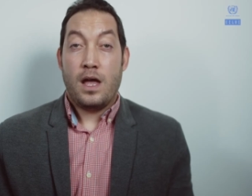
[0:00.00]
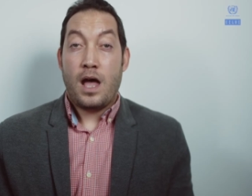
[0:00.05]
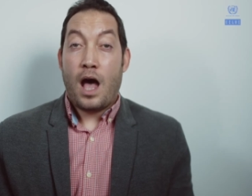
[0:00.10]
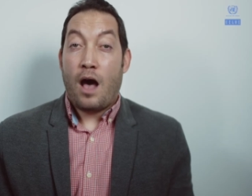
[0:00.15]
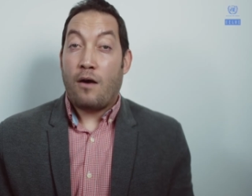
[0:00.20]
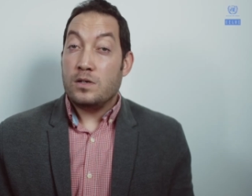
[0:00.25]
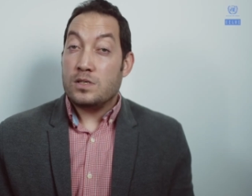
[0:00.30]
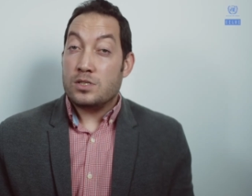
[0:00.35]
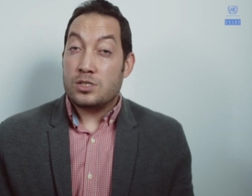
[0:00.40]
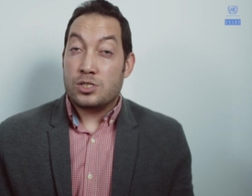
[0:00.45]

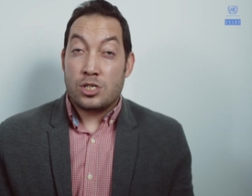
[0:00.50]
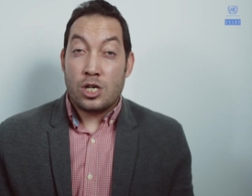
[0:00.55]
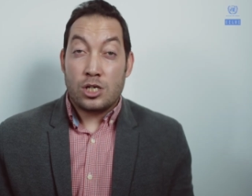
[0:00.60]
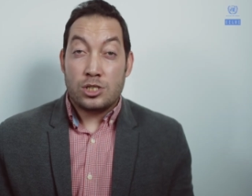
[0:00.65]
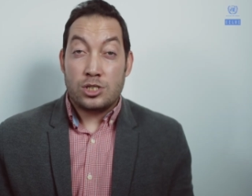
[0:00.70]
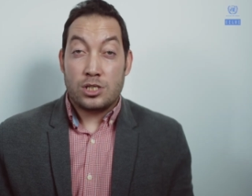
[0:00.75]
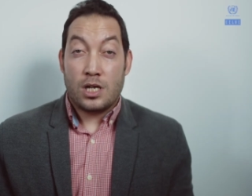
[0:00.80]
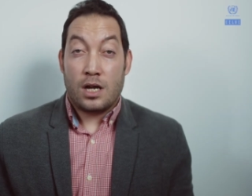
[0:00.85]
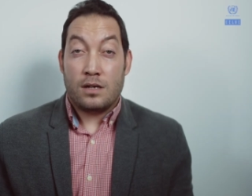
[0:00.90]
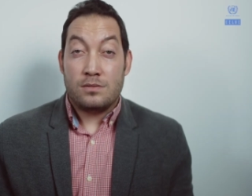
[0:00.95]
How is
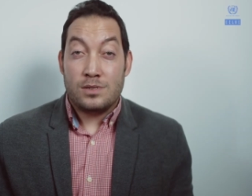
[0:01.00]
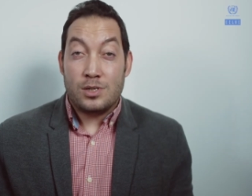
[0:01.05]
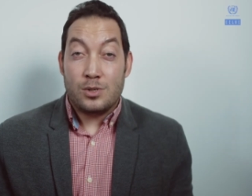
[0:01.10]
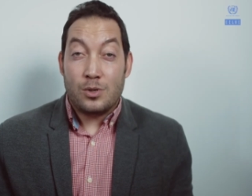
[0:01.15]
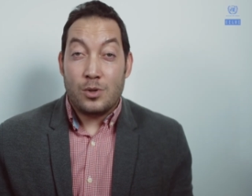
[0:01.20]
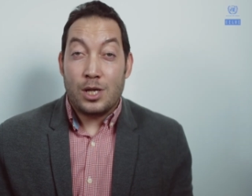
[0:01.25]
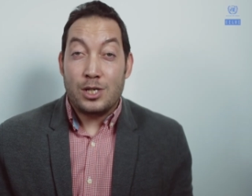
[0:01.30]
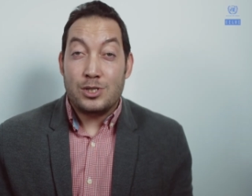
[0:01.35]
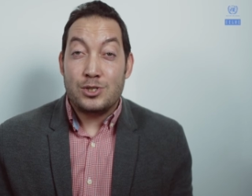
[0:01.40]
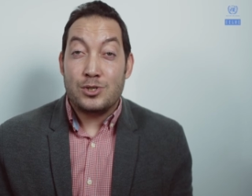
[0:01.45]
such
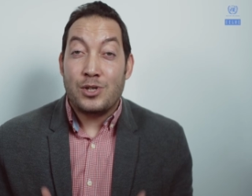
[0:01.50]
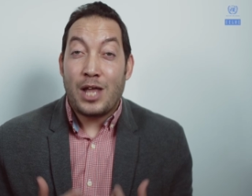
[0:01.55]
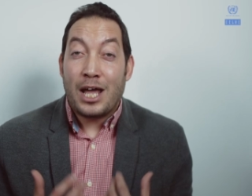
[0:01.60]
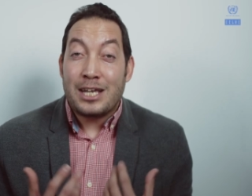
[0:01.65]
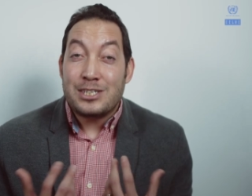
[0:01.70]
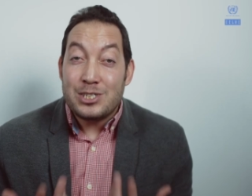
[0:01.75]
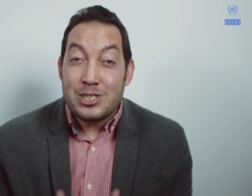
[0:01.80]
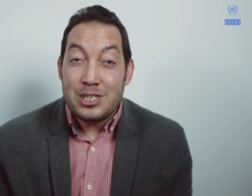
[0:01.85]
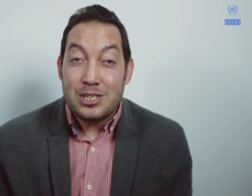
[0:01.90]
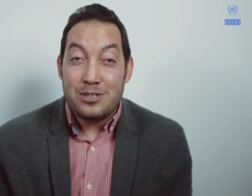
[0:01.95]
articulation
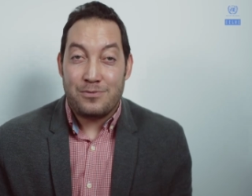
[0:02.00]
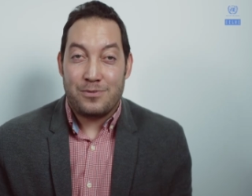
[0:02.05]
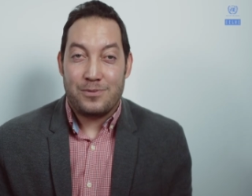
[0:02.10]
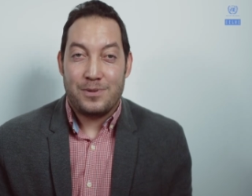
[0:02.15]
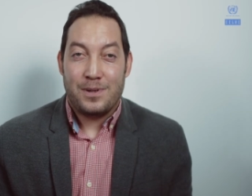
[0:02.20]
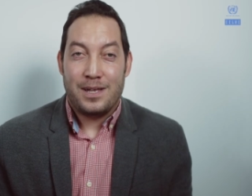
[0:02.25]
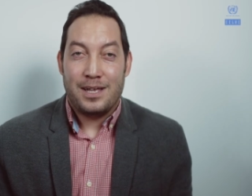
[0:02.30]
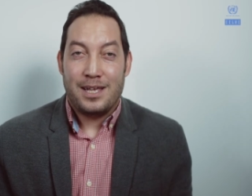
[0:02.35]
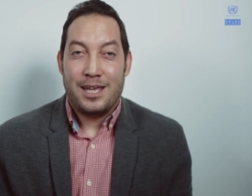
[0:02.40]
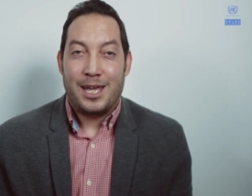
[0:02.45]
achieved?
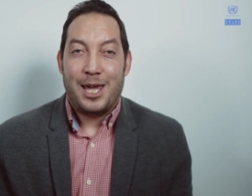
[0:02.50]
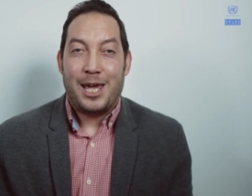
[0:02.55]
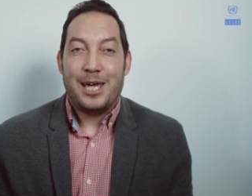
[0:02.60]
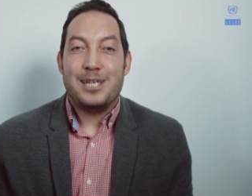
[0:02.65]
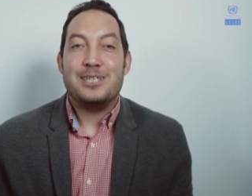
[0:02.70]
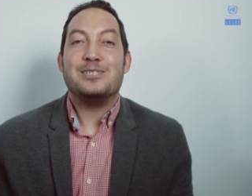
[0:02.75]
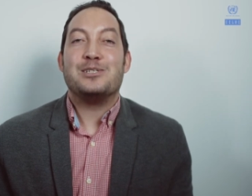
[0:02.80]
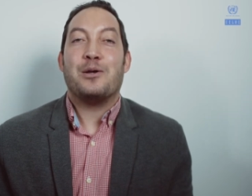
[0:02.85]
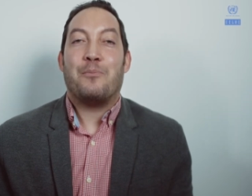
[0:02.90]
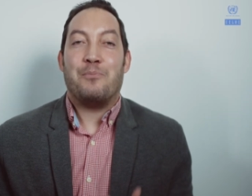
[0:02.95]
It
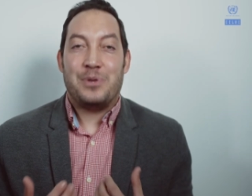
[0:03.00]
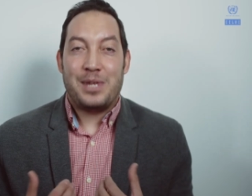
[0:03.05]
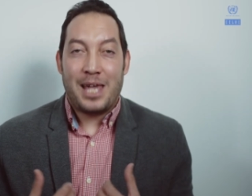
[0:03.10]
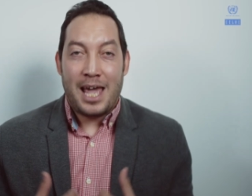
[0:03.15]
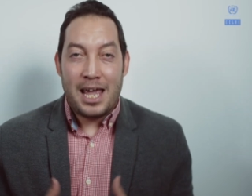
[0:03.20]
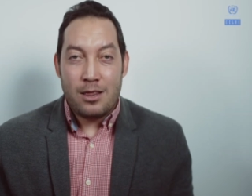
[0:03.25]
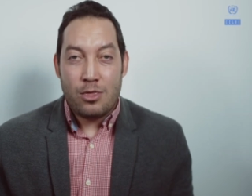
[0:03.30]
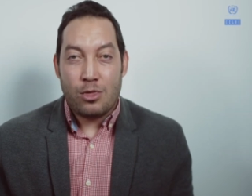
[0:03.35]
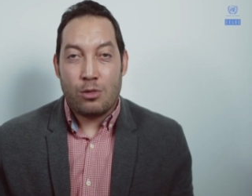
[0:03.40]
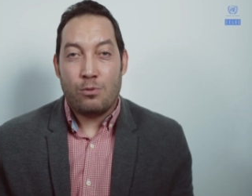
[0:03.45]
is
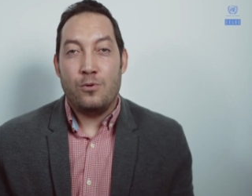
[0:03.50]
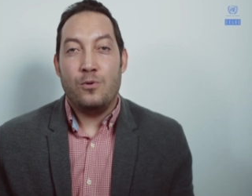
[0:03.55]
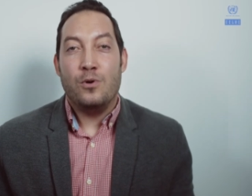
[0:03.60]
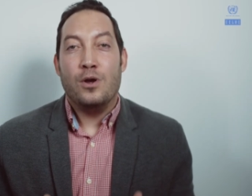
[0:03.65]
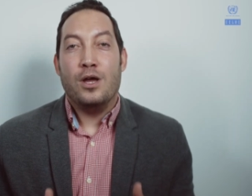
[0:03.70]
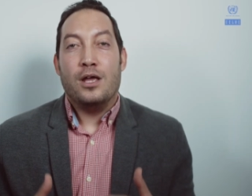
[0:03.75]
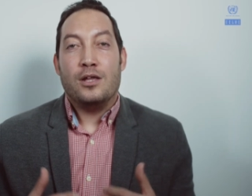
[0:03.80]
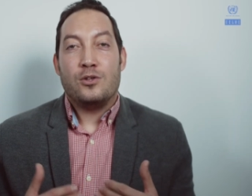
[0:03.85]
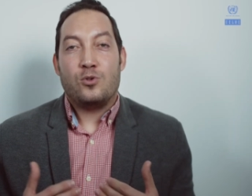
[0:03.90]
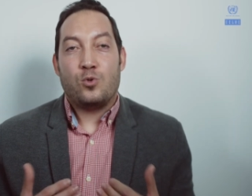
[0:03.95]
obtained through
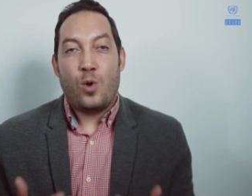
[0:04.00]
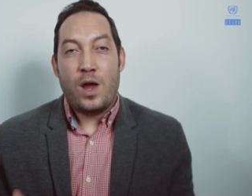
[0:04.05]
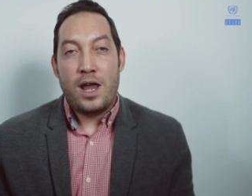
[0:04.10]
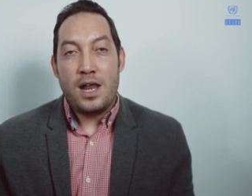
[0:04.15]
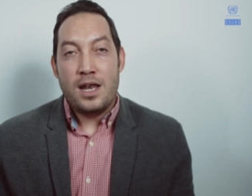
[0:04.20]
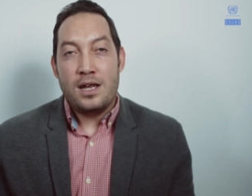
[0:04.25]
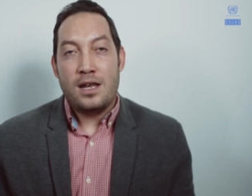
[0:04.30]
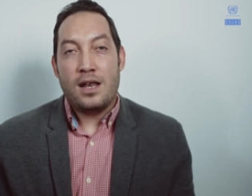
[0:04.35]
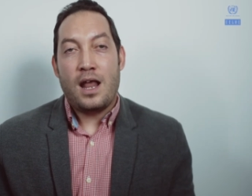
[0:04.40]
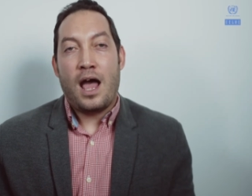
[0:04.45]

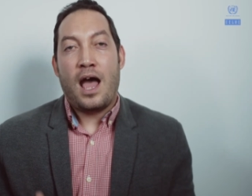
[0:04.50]
training